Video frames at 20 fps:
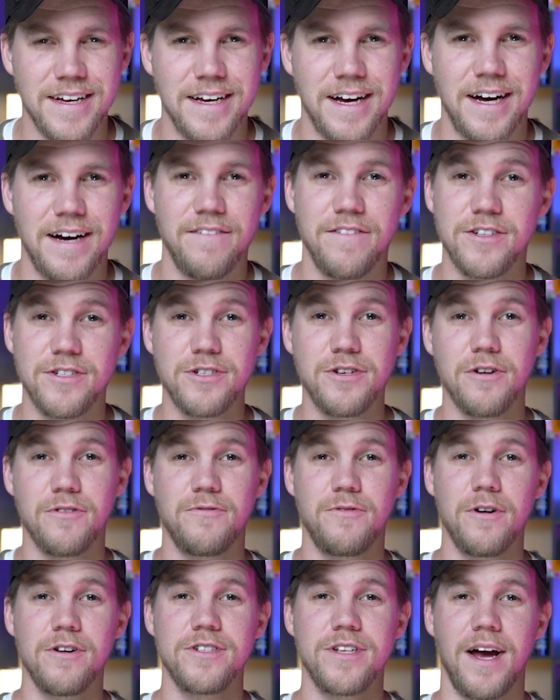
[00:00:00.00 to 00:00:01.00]
If this is your
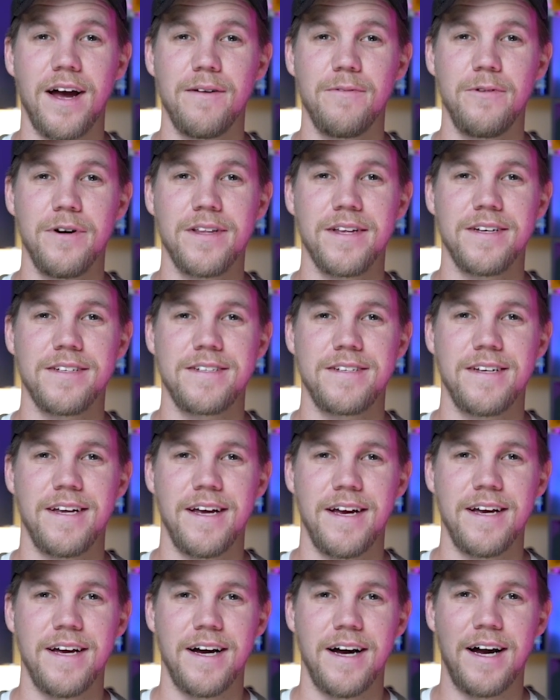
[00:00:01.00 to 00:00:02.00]
first time with us
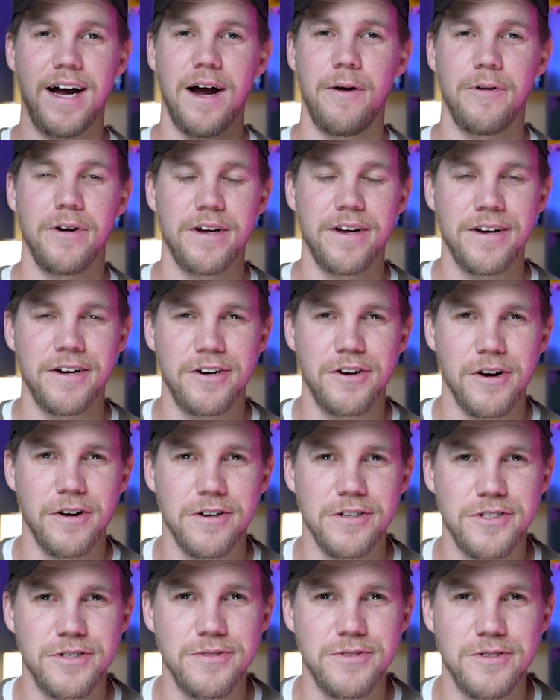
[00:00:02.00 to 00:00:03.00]
today, I want to
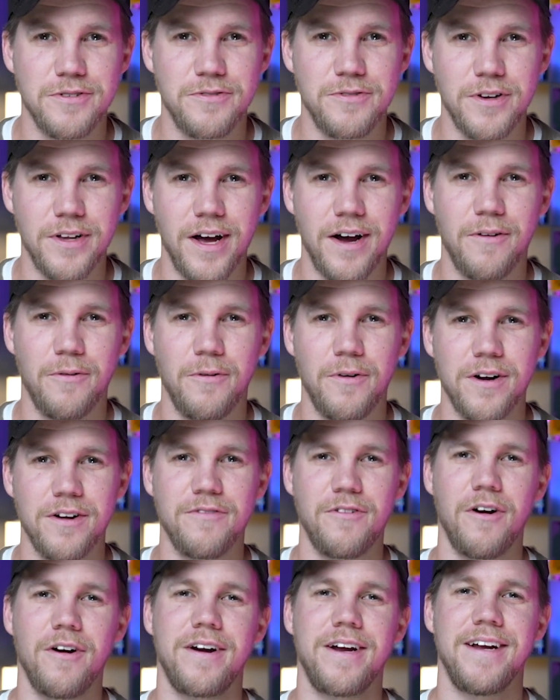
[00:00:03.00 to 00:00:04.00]
encourage you to fill out one
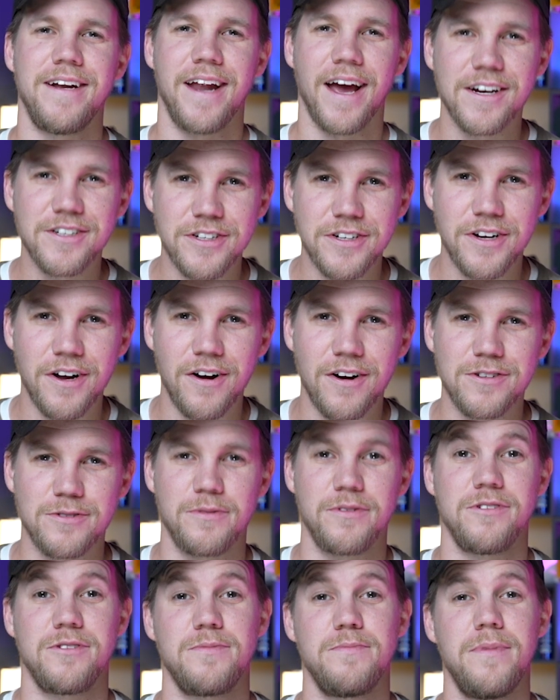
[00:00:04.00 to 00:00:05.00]
of our connection cards
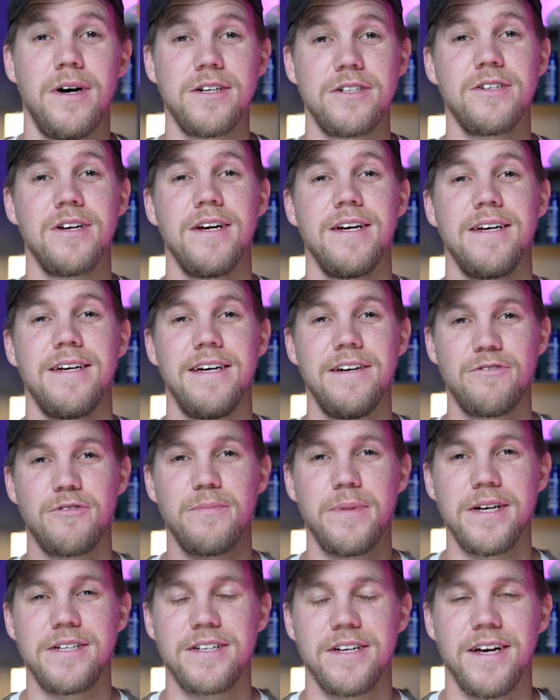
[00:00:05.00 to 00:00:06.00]
with as much
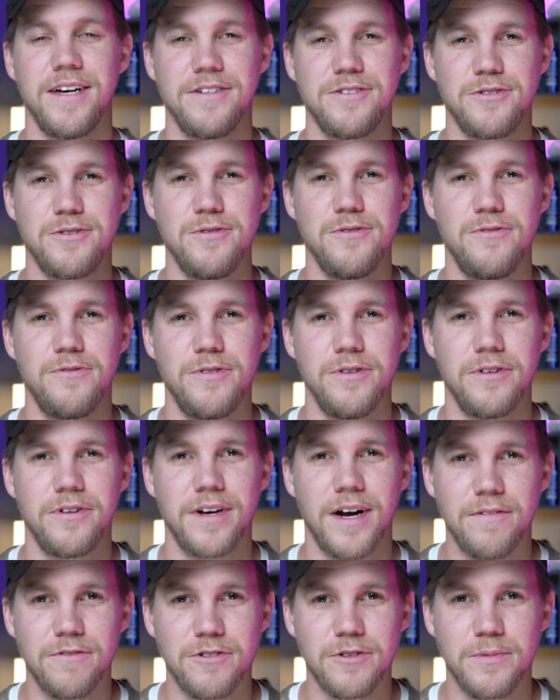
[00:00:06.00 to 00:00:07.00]
information as you feel
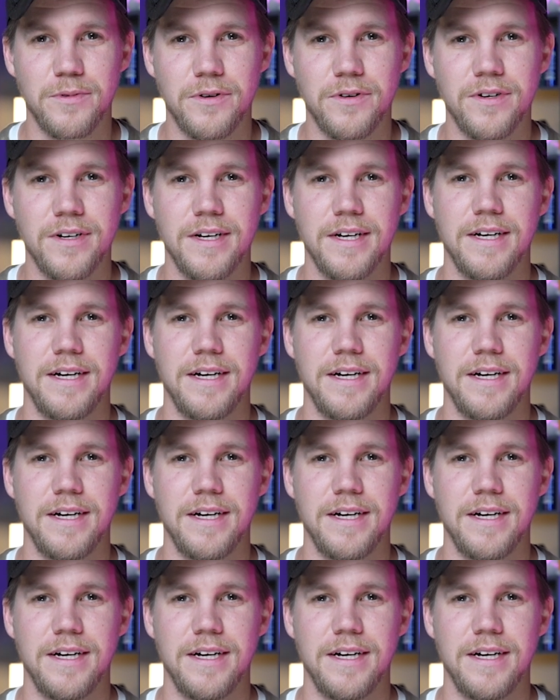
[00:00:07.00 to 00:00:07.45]
comfortable.